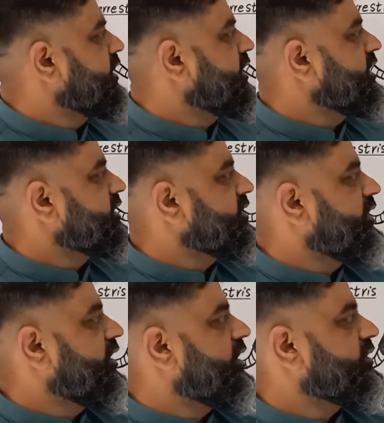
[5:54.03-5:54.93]
Near the
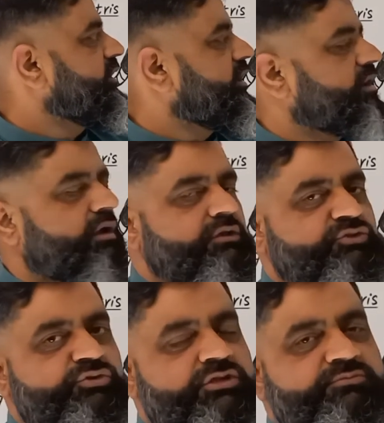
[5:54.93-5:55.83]
heart, there are
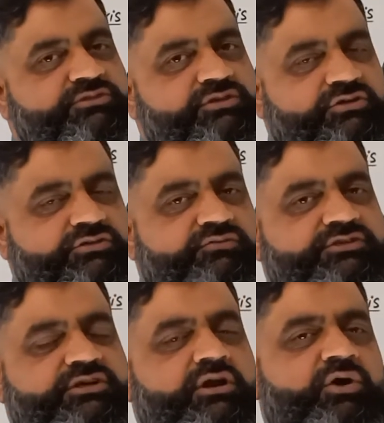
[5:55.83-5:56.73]
also some structures
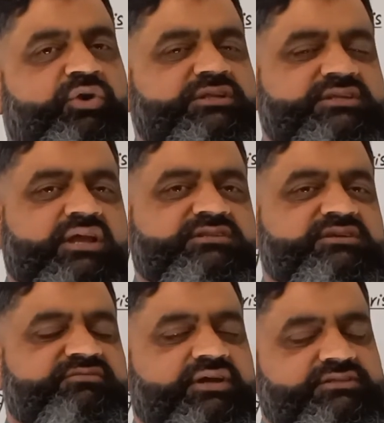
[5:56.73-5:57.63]
which are known as
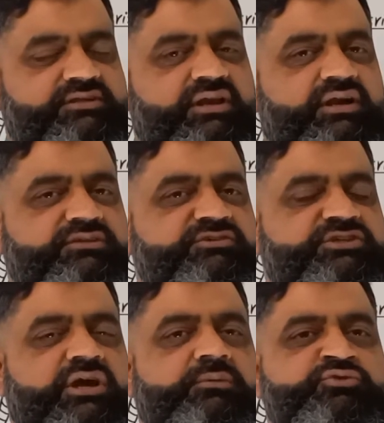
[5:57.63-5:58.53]
calciferous glands,
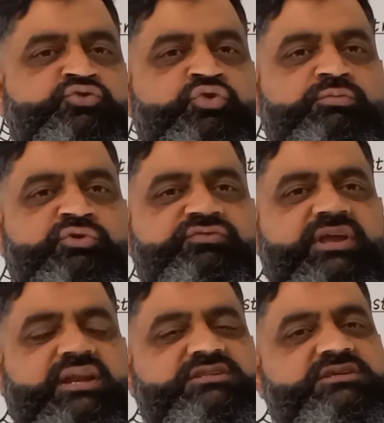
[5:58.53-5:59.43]
which helps to
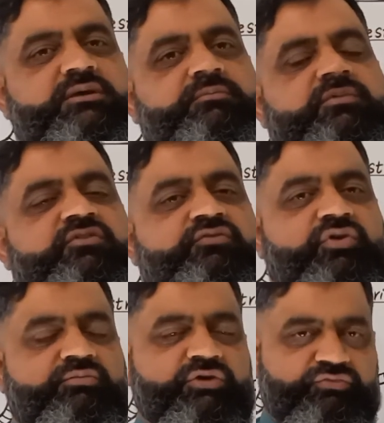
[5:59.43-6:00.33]
remove calcium
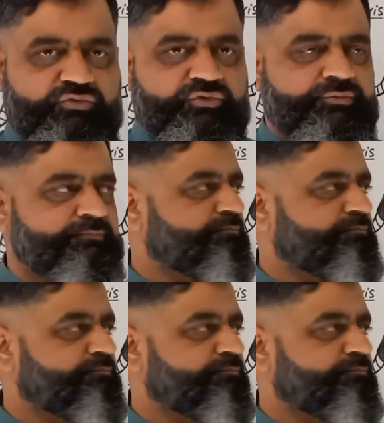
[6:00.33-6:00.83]
from the food.